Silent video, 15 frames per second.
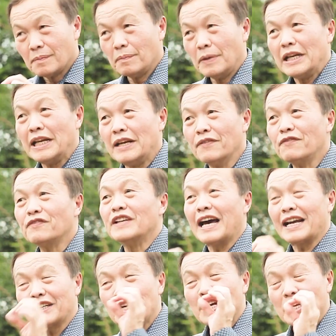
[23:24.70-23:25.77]
Believe
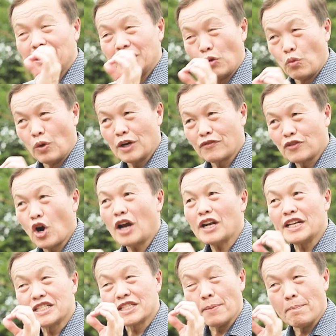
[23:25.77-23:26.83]
that the Word of
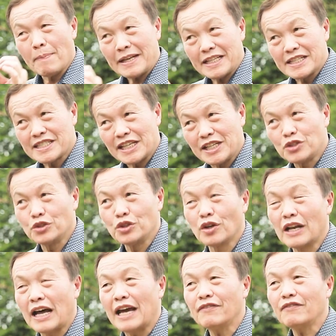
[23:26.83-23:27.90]
God is the medicine to your
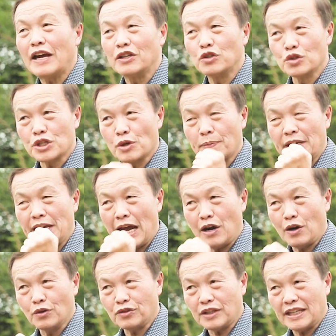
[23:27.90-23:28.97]
life and you shall be
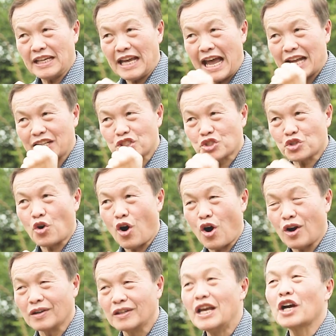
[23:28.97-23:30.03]
healthy and
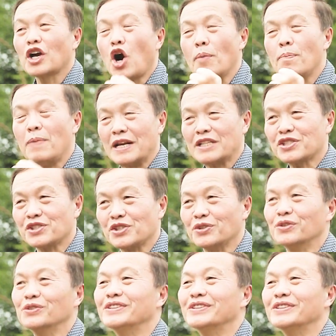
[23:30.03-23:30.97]
strong. God bless you.